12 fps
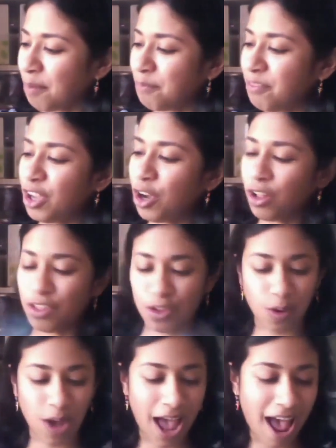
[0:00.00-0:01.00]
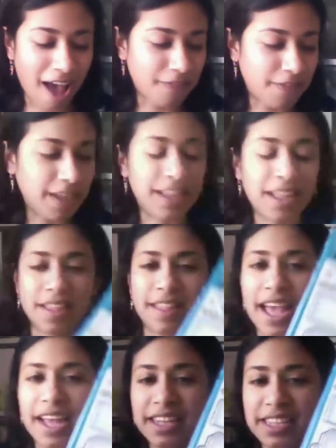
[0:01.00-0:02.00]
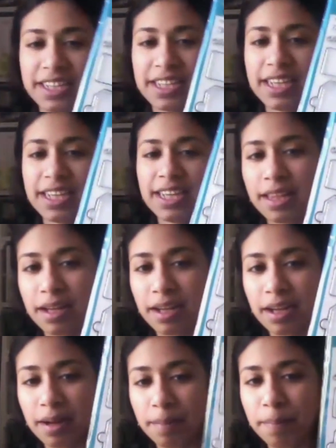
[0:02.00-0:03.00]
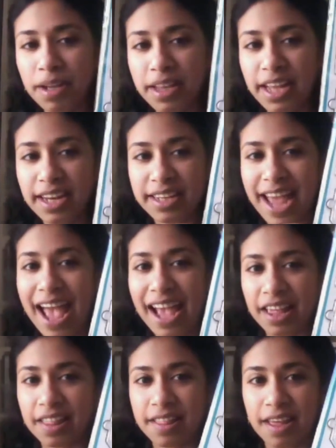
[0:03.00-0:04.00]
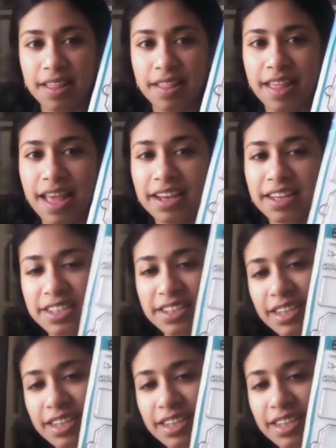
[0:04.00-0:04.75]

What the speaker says: We also have this set, the birthday tags set